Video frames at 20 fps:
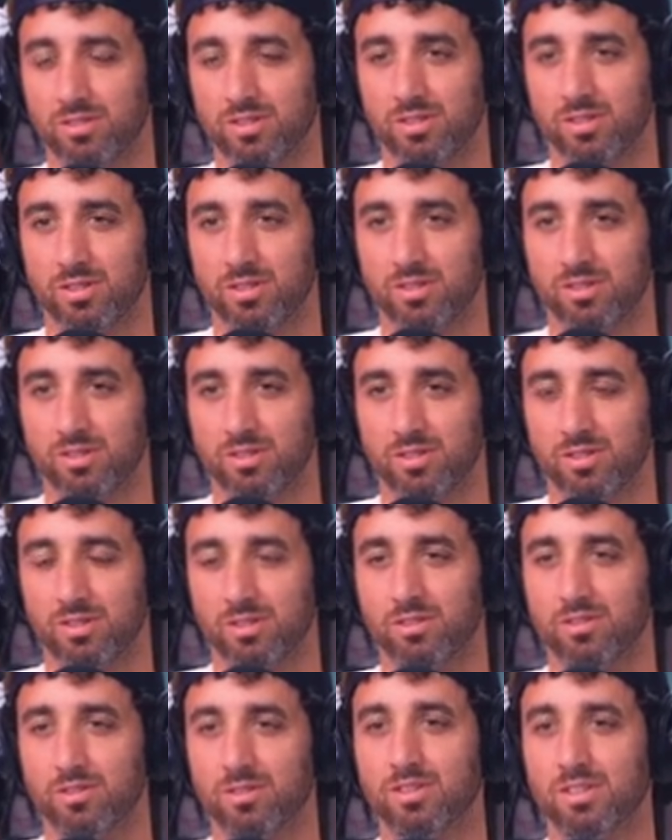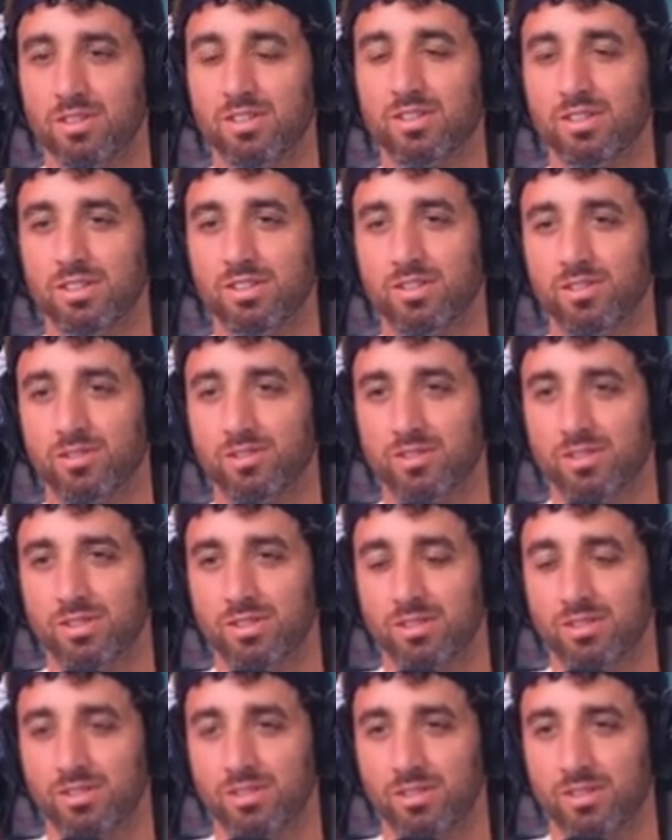
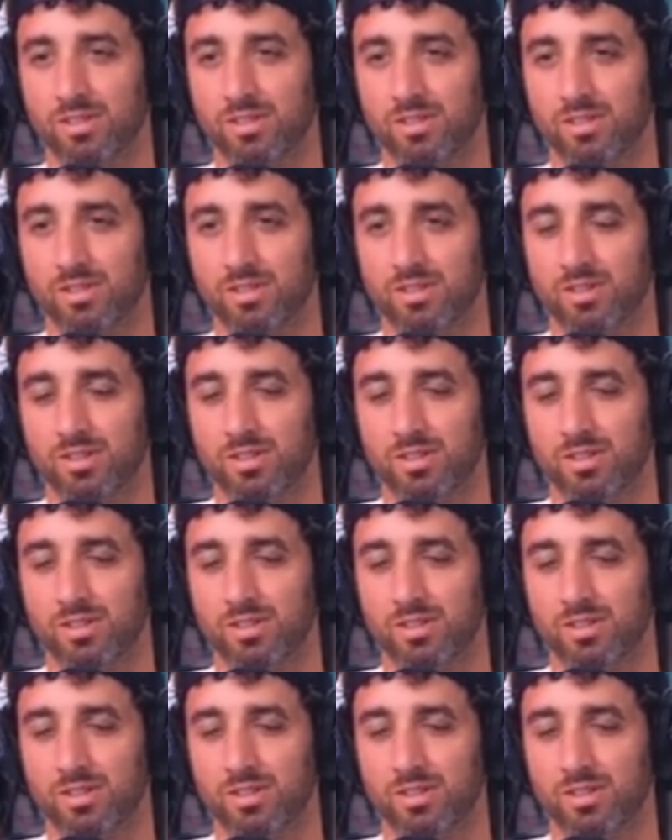[no speech]